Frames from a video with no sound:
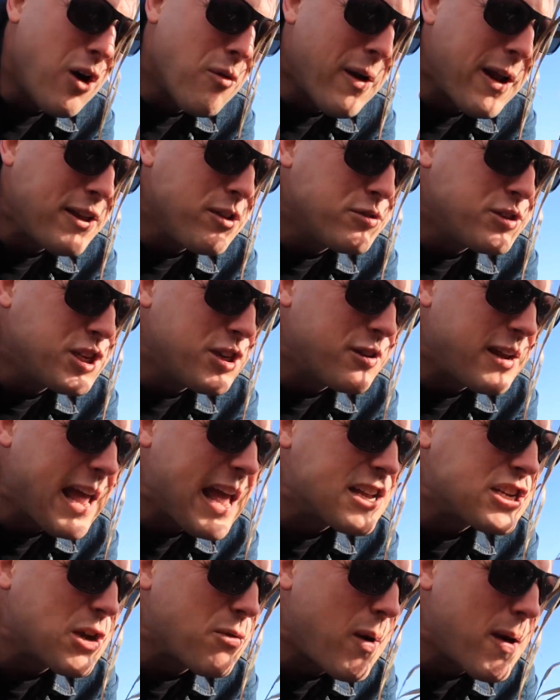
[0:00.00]
All right, you
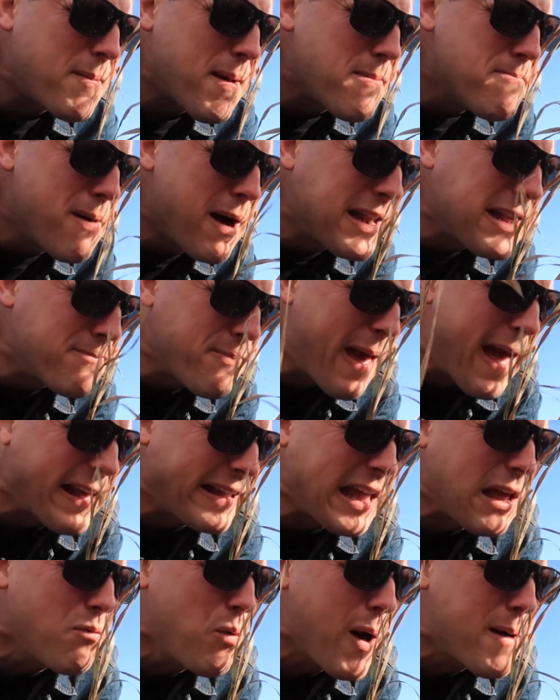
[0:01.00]
geocache, I want my money
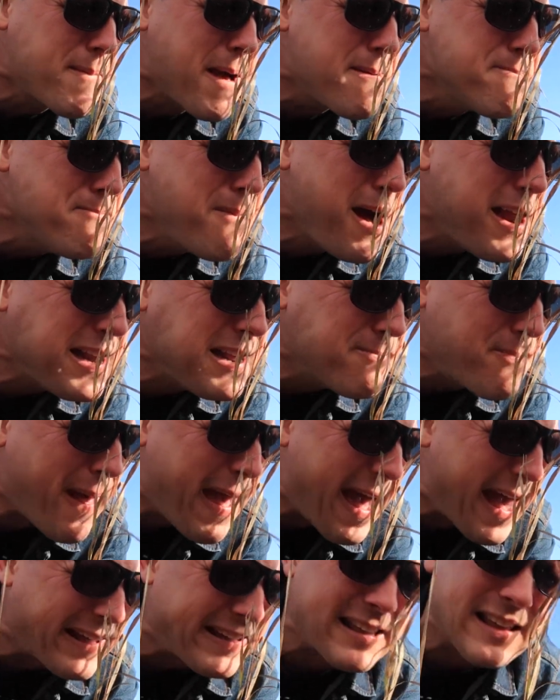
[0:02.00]
back. I want my money
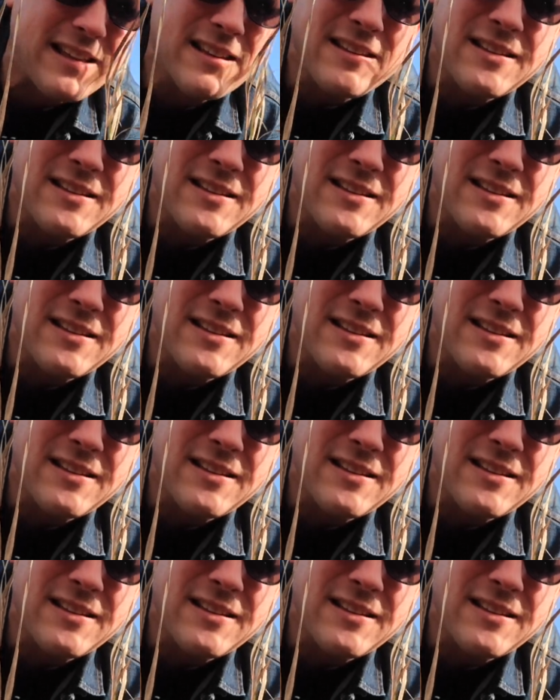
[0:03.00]
back.